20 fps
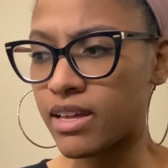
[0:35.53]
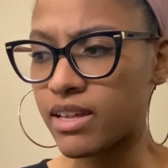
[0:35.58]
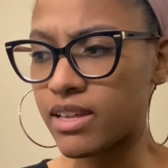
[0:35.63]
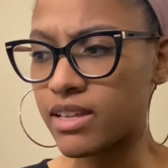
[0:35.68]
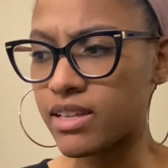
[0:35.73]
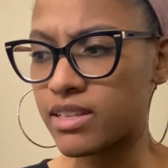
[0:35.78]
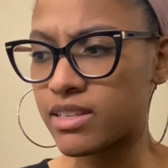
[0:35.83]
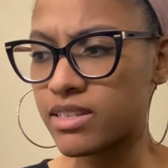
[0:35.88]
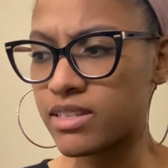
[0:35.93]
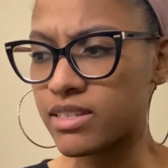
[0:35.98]

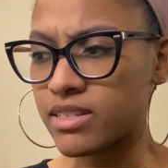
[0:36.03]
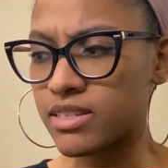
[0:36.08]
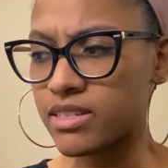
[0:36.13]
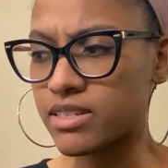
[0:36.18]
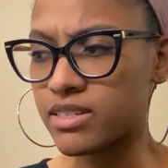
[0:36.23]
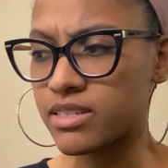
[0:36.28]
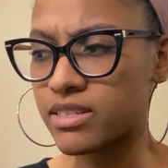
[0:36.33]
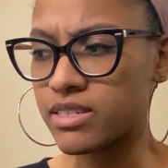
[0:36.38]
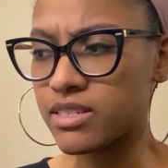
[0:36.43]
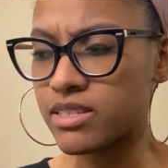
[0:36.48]

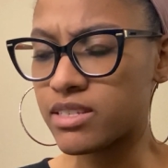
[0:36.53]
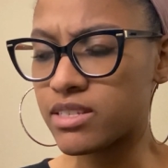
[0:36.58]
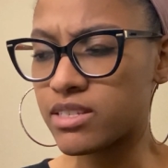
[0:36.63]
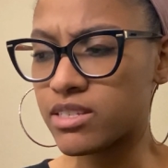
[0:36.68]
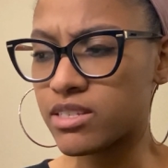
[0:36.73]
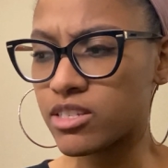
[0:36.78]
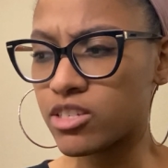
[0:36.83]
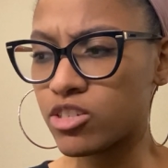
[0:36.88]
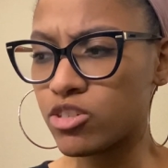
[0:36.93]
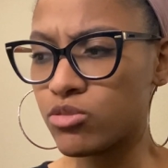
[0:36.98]
is
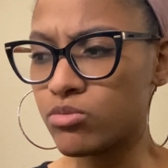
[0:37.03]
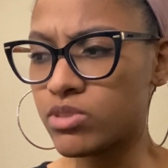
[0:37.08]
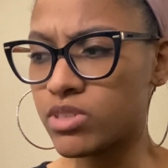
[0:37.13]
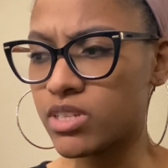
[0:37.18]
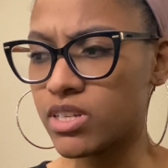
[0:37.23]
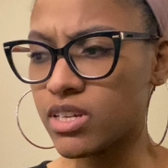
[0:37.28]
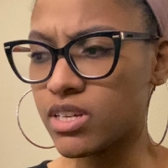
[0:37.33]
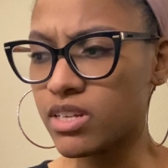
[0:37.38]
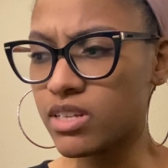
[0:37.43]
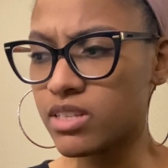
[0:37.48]
you
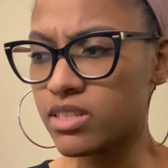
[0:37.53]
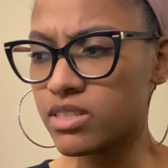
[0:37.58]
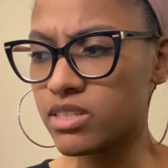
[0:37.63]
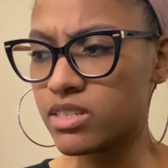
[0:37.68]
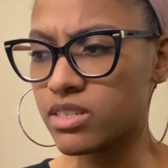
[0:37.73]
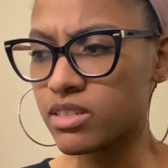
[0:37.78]
tend